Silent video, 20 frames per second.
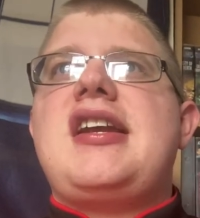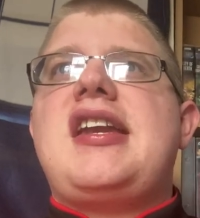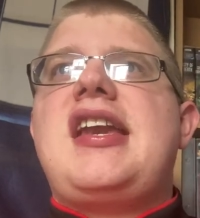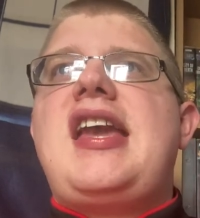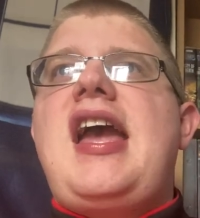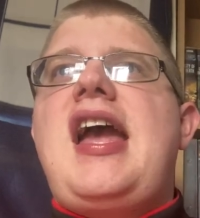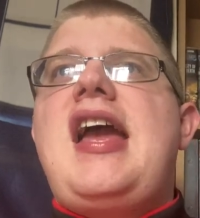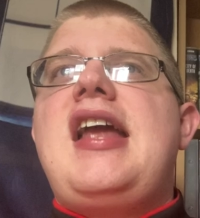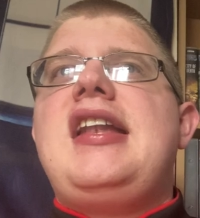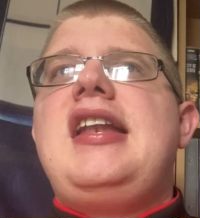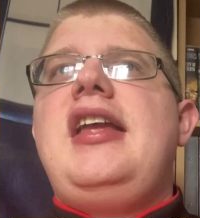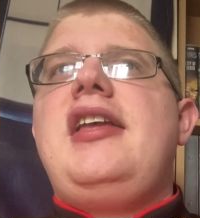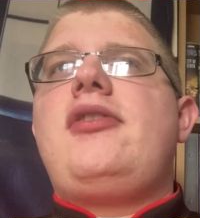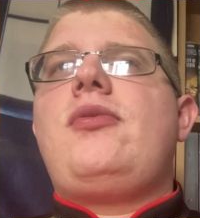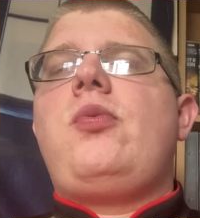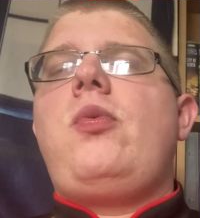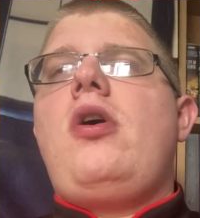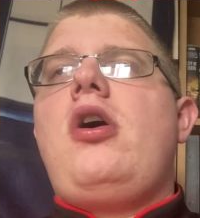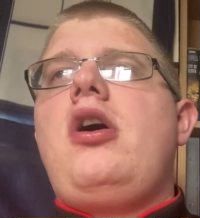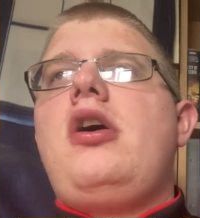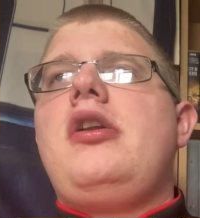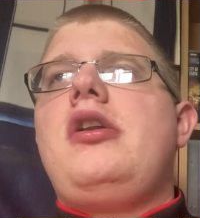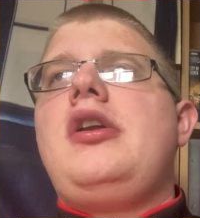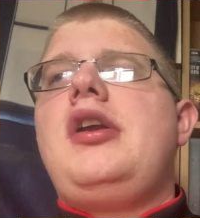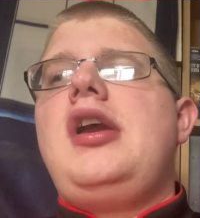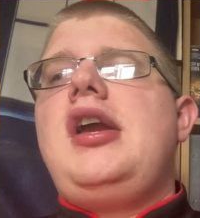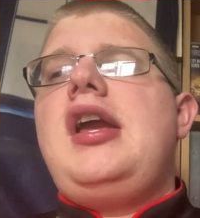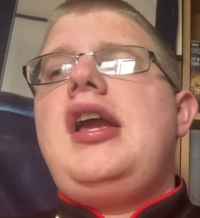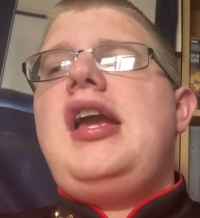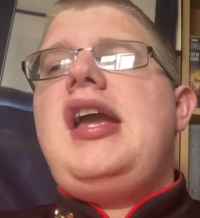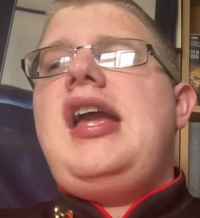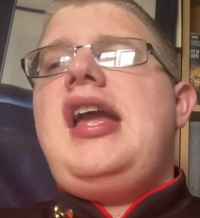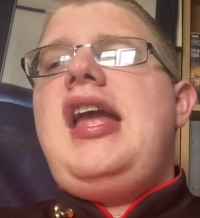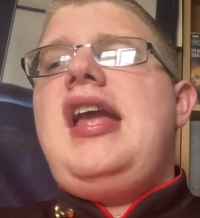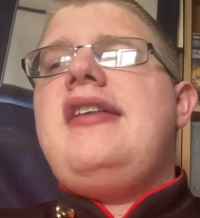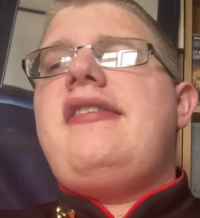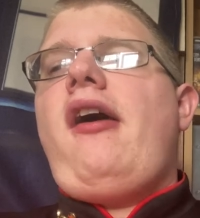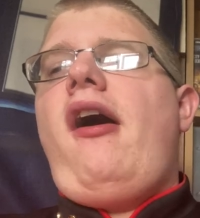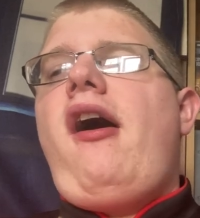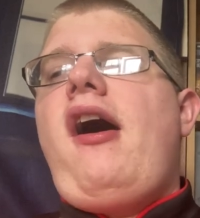Again, this one
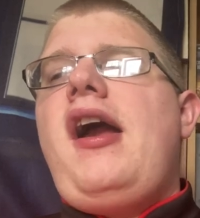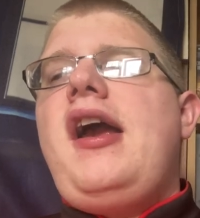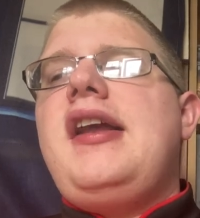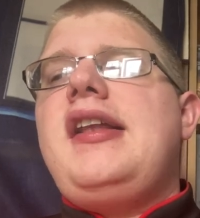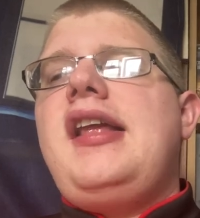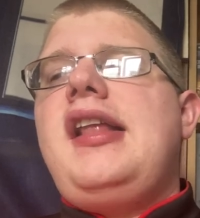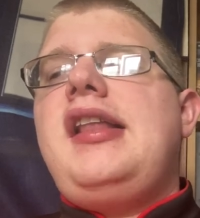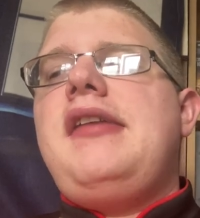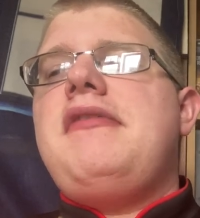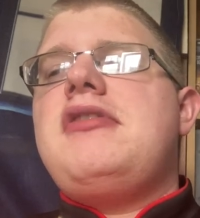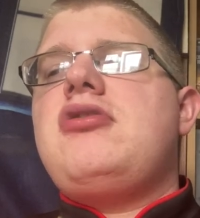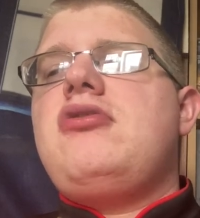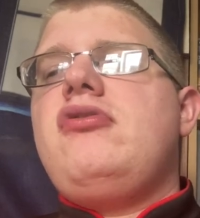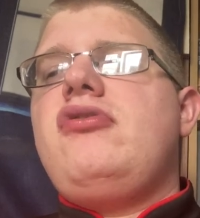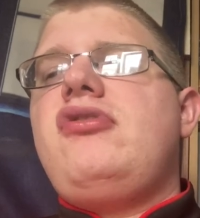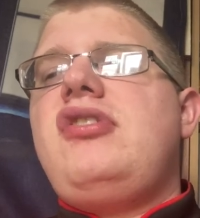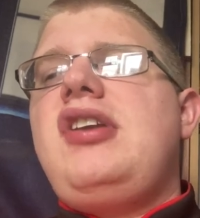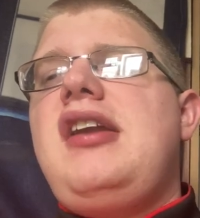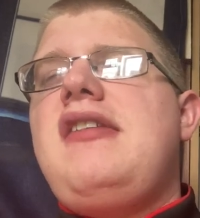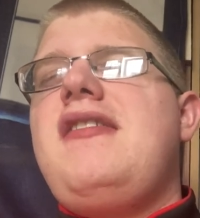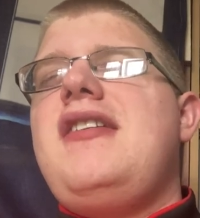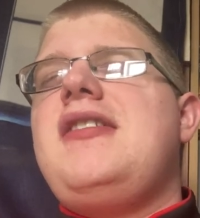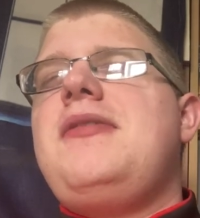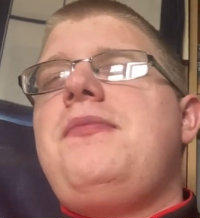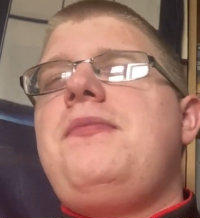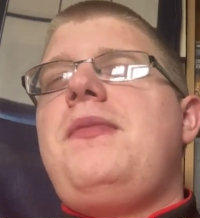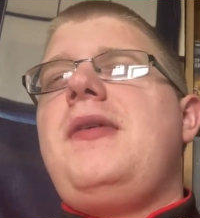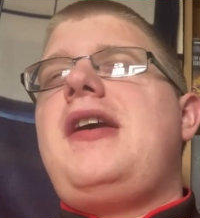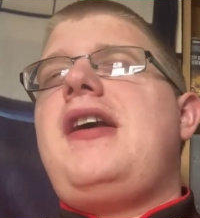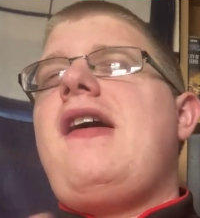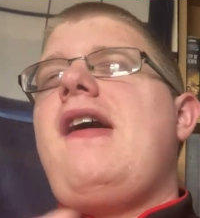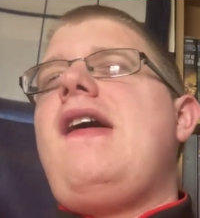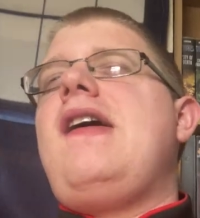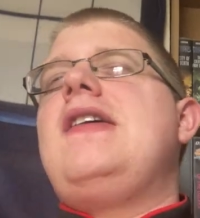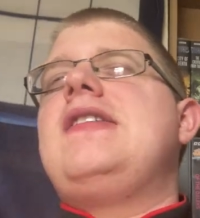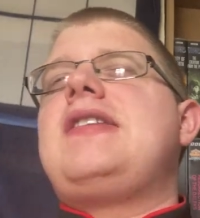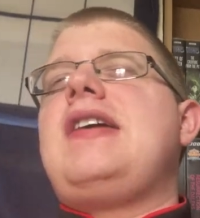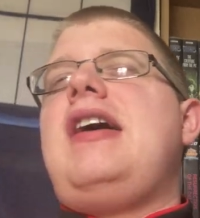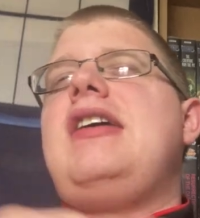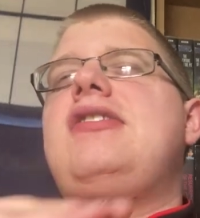is higher than the original series
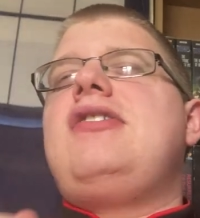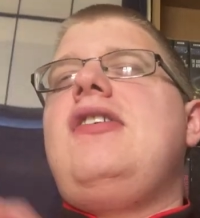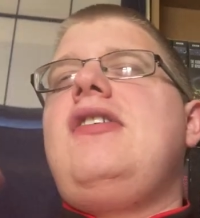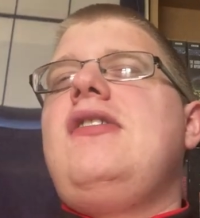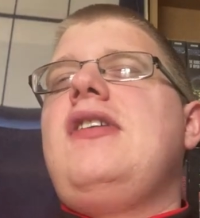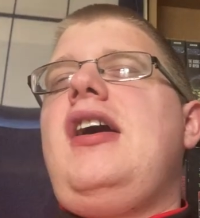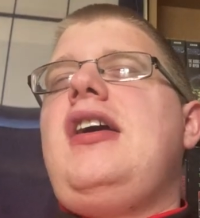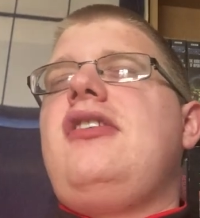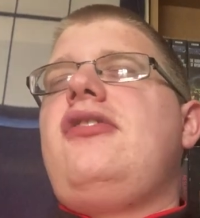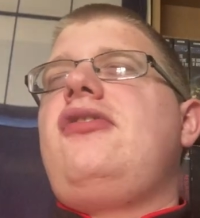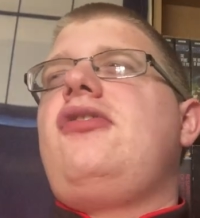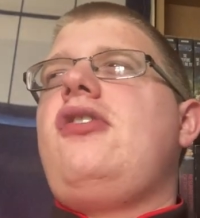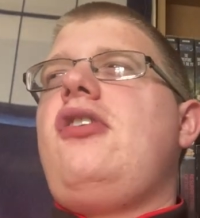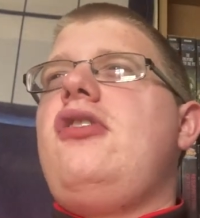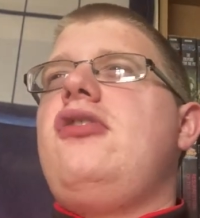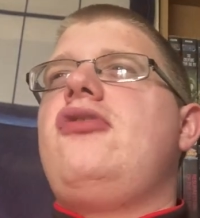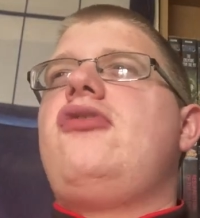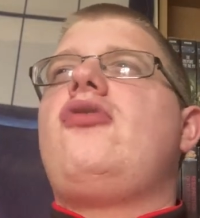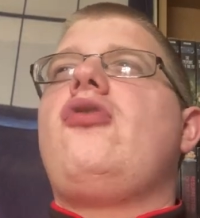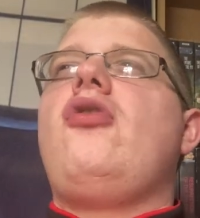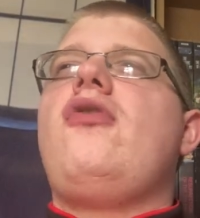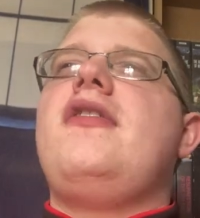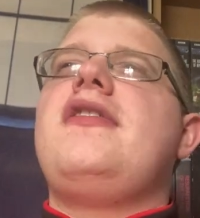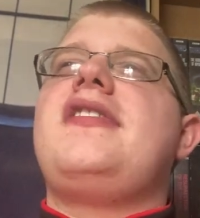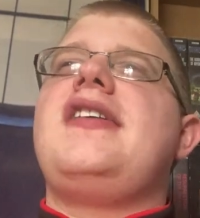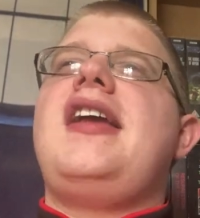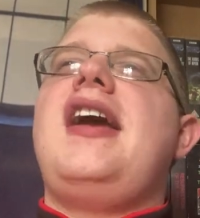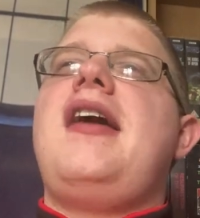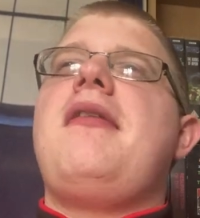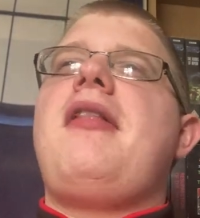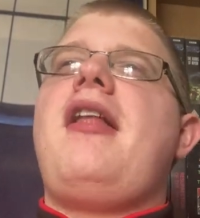because I do like certain stories in it. I